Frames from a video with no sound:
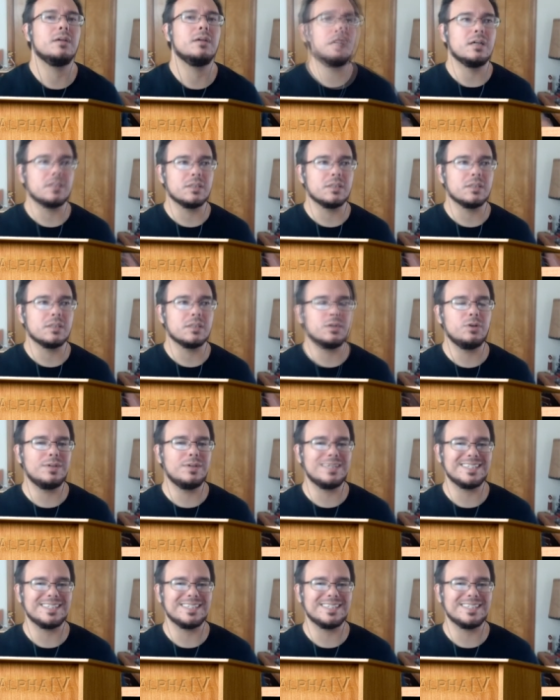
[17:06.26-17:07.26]
There's someone who
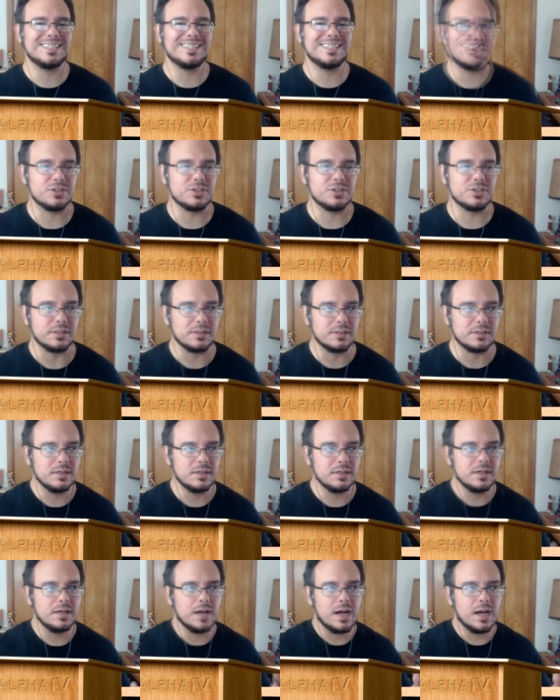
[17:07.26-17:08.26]
is an Englishman.
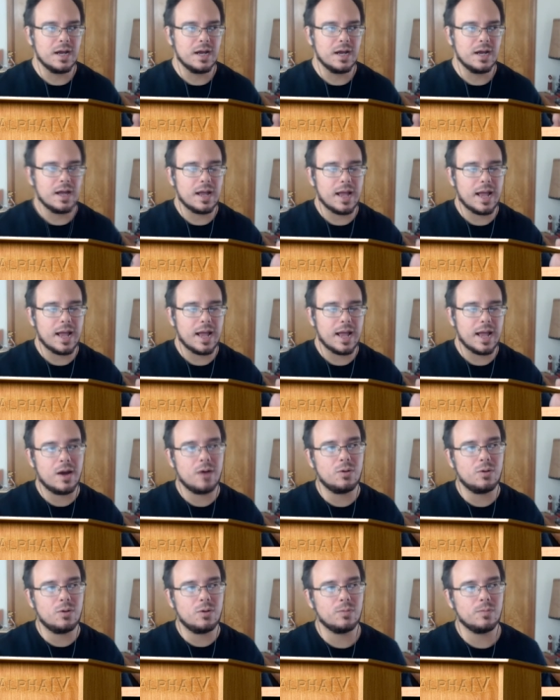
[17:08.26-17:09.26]

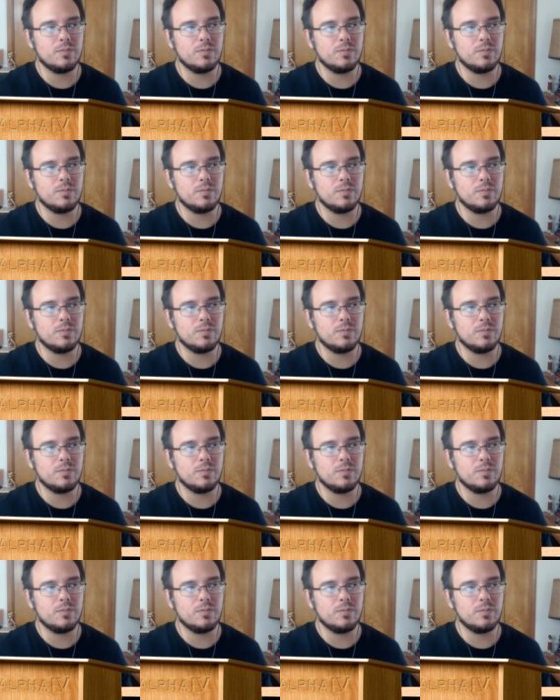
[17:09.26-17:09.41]
How